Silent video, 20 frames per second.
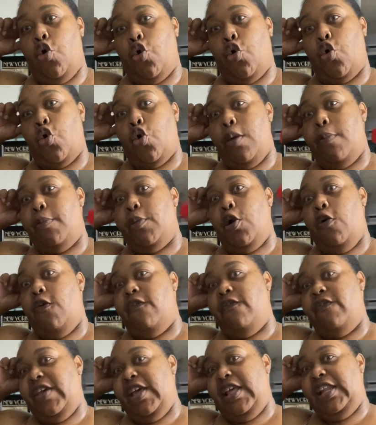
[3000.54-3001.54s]
criminal
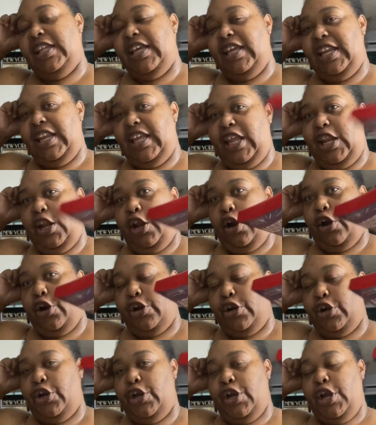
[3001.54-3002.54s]
villain in
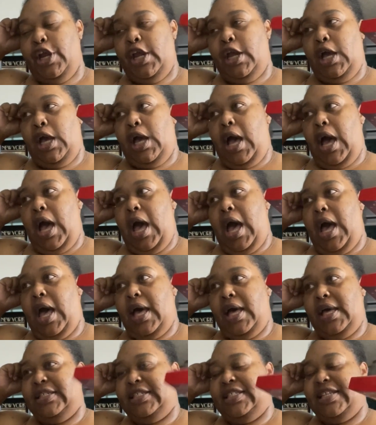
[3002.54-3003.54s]
her
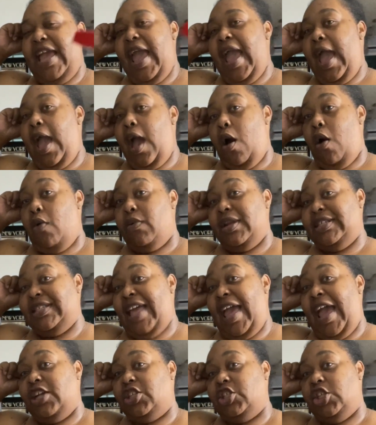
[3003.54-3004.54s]
uh town is
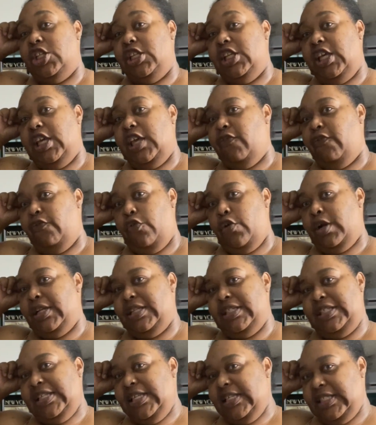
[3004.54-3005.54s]
actually looking for an
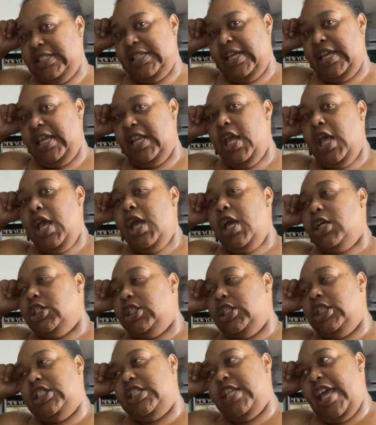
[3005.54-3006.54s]
assistant.
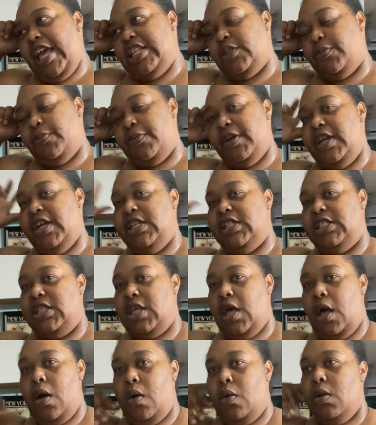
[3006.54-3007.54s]
She's desperate,
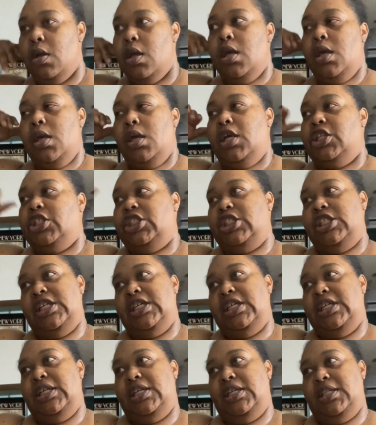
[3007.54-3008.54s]
so
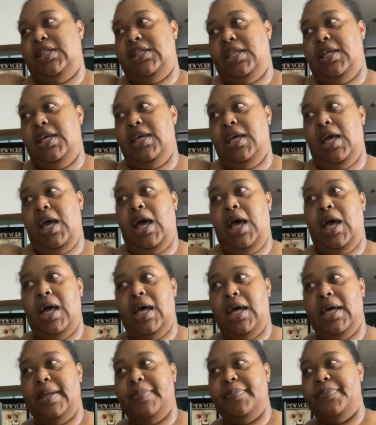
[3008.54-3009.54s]
she
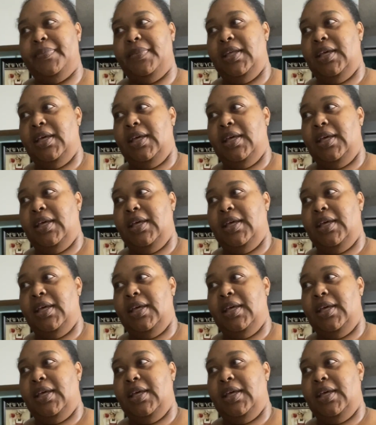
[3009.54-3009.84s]
um